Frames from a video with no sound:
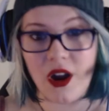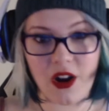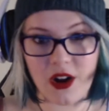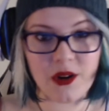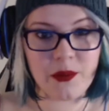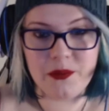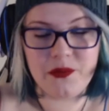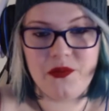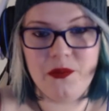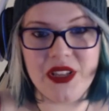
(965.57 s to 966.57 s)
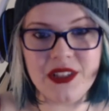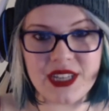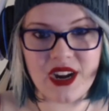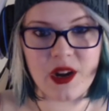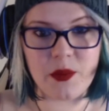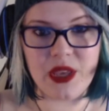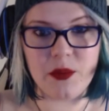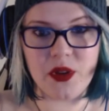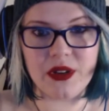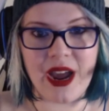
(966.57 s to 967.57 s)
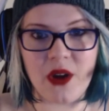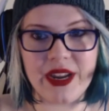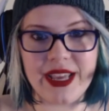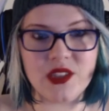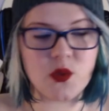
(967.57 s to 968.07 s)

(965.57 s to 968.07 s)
our military people nowadays,